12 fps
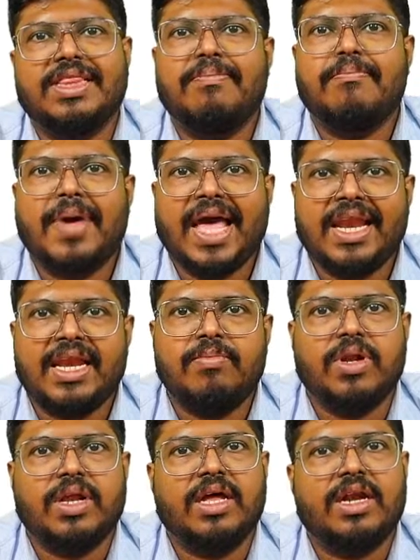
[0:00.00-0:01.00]
the
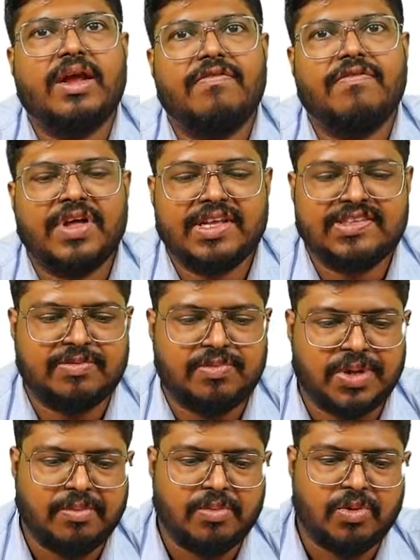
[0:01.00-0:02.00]
mandibular first
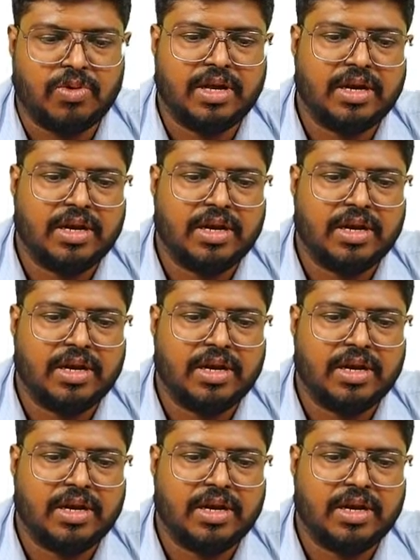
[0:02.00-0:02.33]
premolar.